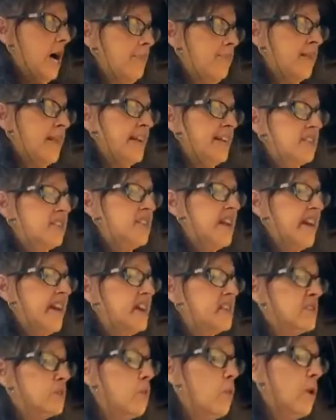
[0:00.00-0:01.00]
It
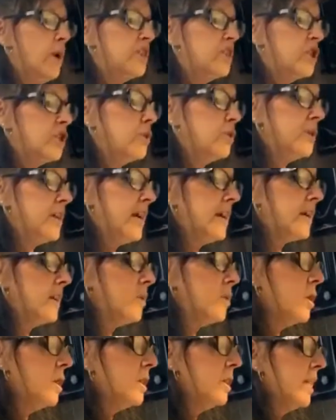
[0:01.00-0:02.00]
takes, once you get
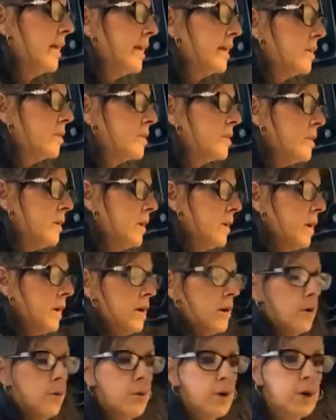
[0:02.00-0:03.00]
it all layered,
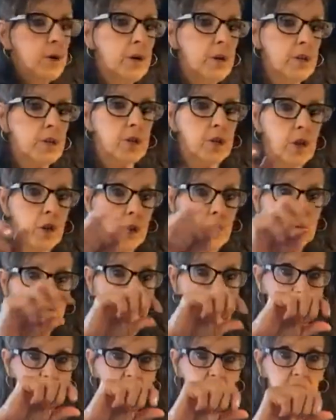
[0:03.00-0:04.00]
we're going to
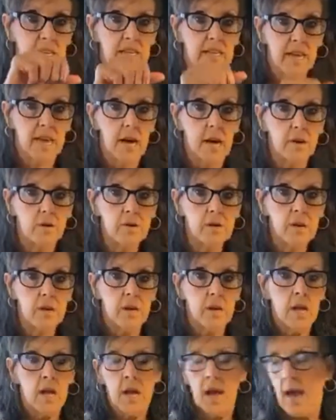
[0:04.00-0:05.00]
turn the heat down,
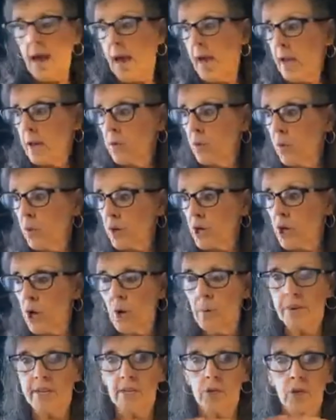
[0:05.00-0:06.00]
and we're
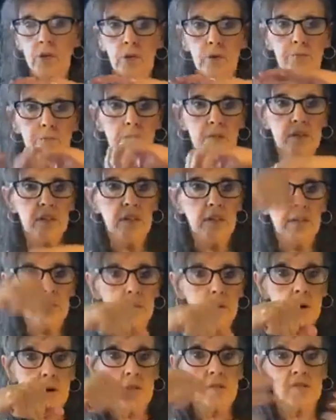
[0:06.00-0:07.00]
going to put the
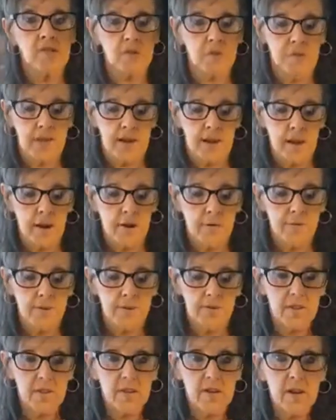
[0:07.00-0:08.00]
lid on so that
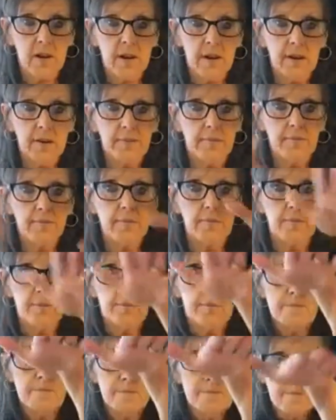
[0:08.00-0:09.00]
everything kind
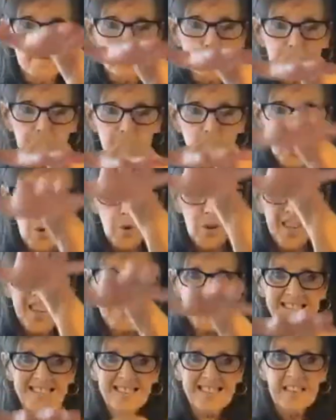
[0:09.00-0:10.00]
of, you know,
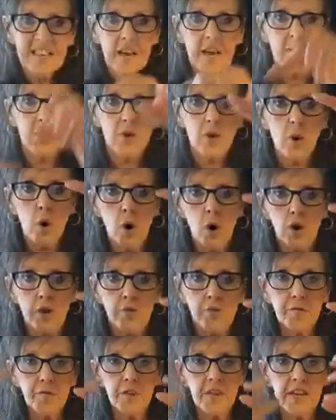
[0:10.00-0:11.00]
gets together, all
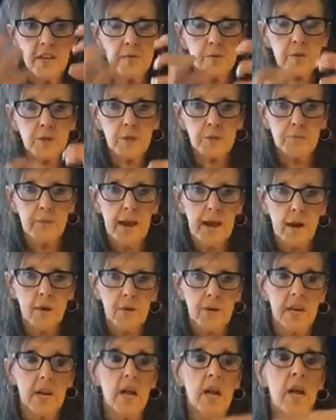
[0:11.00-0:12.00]
the flavors
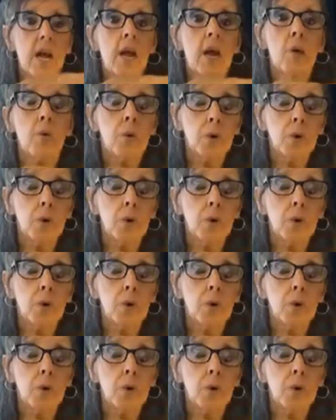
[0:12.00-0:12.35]
marry.